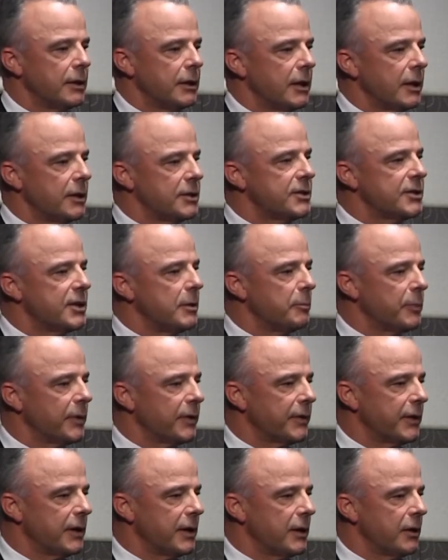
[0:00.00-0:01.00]
a
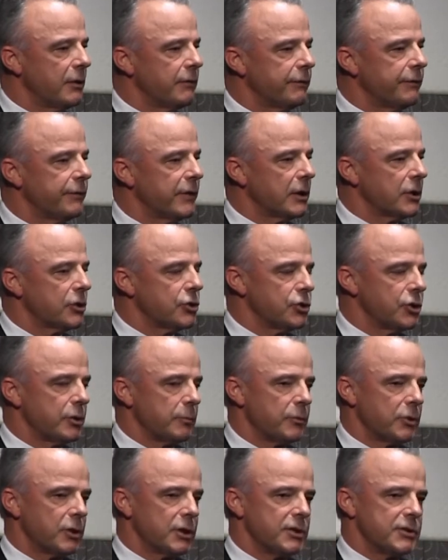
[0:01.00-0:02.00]
sympathy of
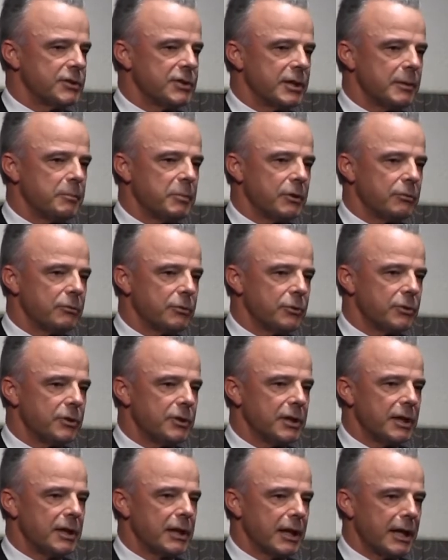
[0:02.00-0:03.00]
fellowship that is deeply
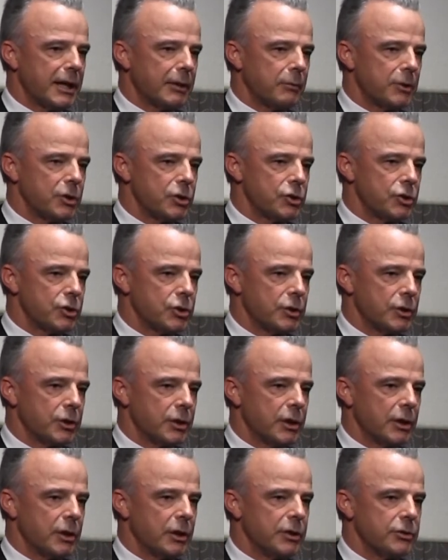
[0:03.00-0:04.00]
rooted in language
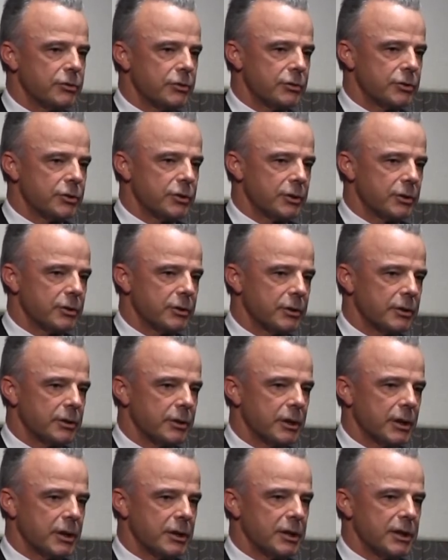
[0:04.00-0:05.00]
and literature
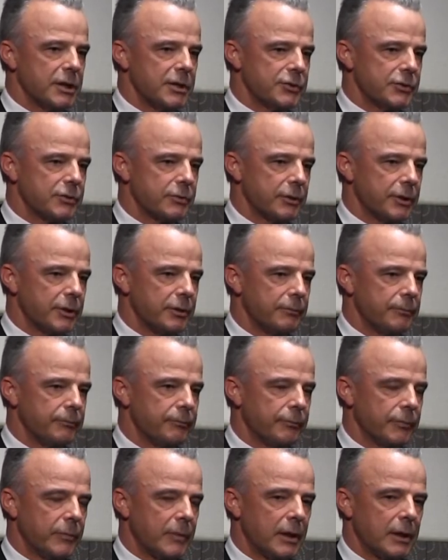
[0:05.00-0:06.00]
and history.
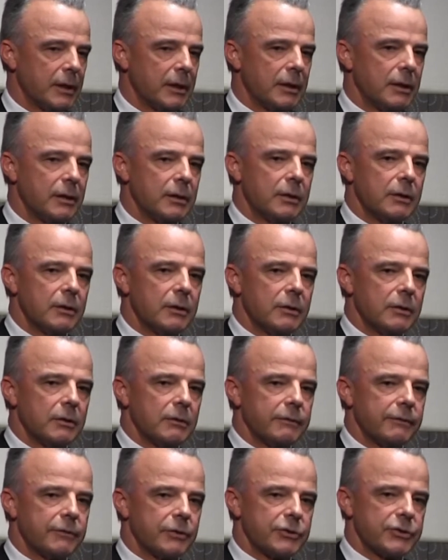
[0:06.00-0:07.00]

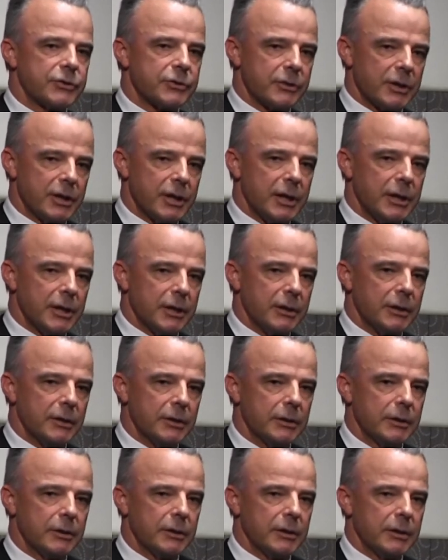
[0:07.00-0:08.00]
For Australia,
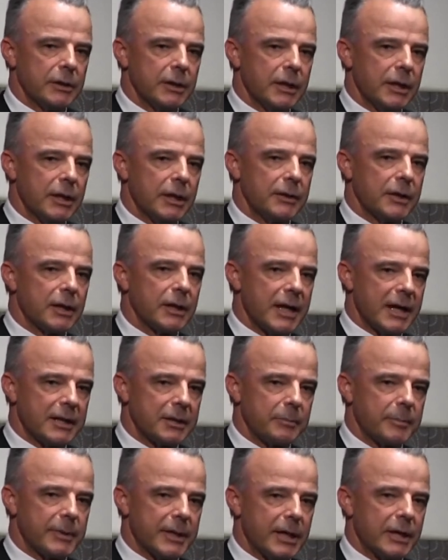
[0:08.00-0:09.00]
in the
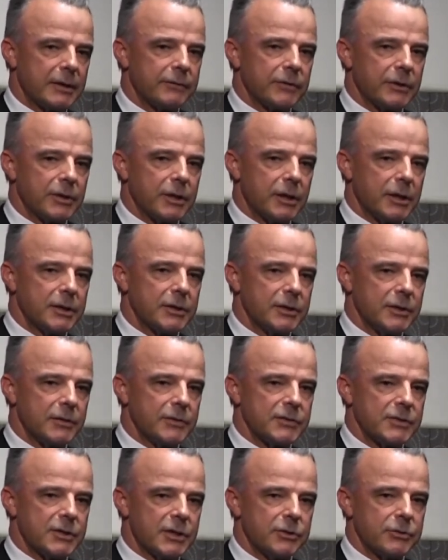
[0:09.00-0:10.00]
latter part of the
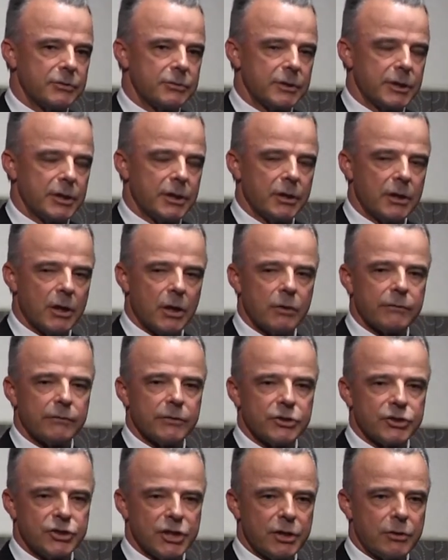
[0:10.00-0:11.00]
19th century, over
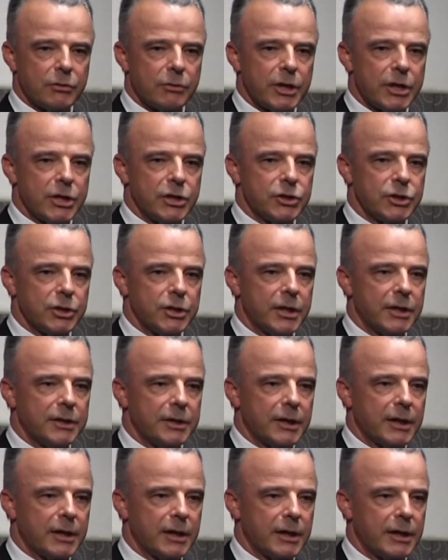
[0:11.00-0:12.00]
a generation and
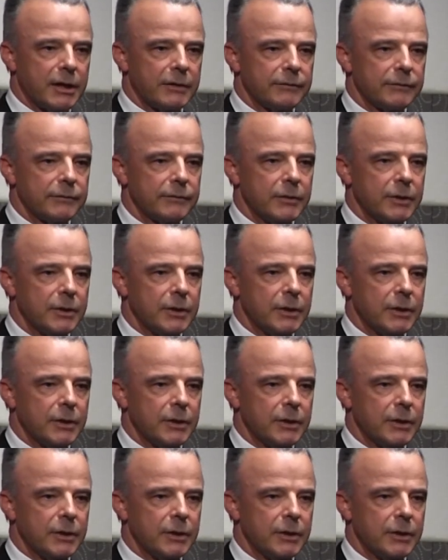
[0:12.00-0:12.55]
a half,